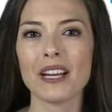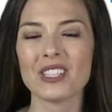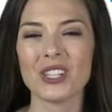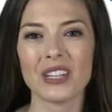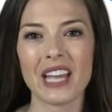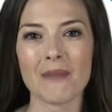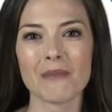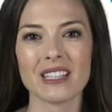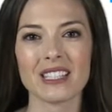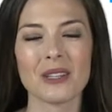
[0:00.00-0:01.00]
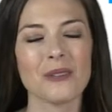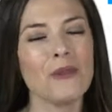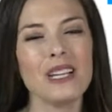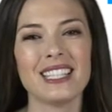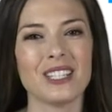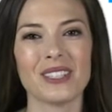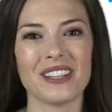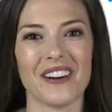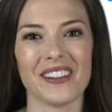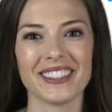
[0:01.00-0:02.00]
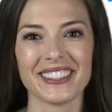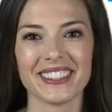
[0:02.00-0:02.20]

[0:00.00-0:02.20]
to your cabinets, we do it all.